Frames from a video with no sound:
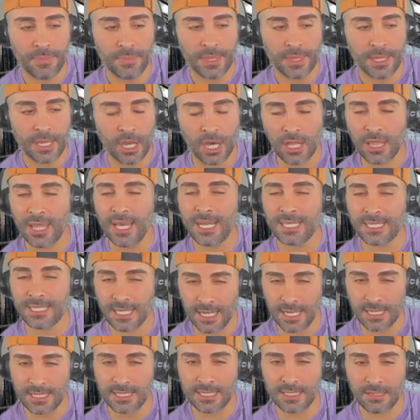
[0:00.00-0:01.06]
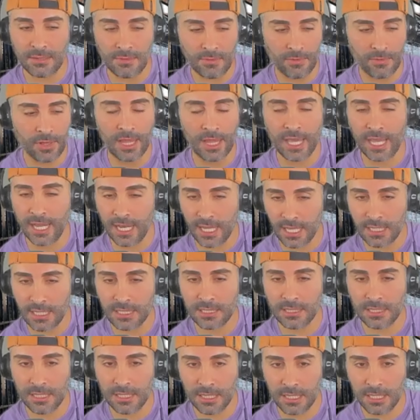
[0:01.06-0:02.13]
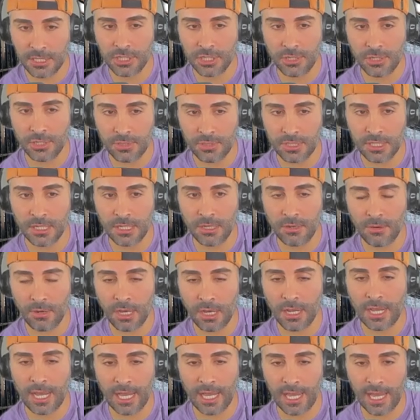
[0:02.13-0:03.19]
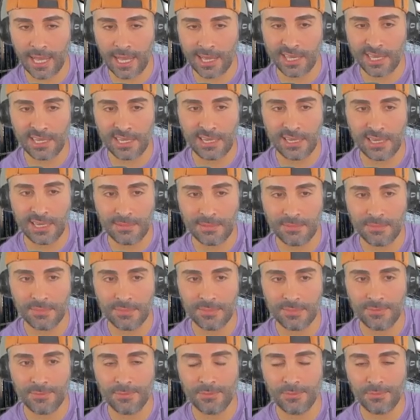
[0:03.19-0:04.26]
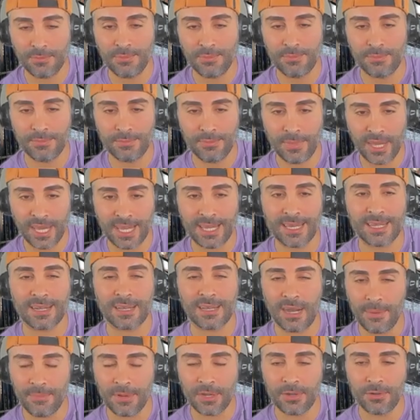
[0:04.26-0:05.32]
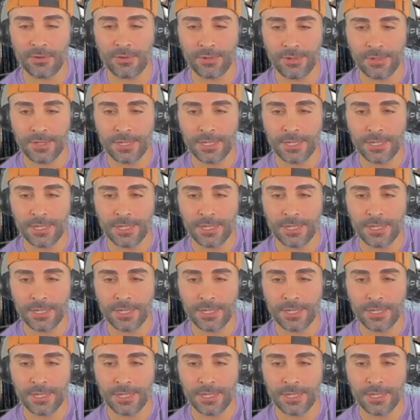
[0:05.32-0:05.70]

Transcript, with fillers: Unless it is related to the issues in Iran, I can make it comical.